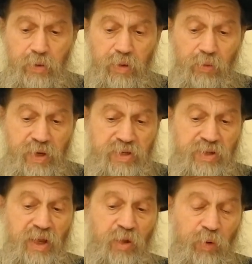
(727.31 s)
The
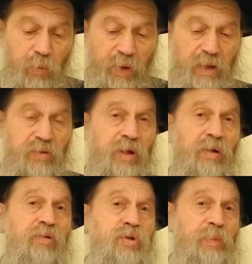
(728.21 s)
reason that we wait
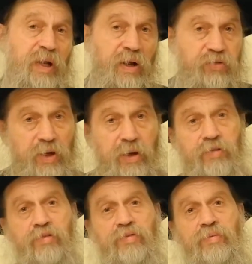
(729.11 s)
till Shmini
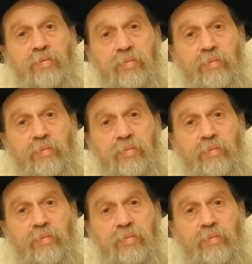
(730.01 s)
Atzeres,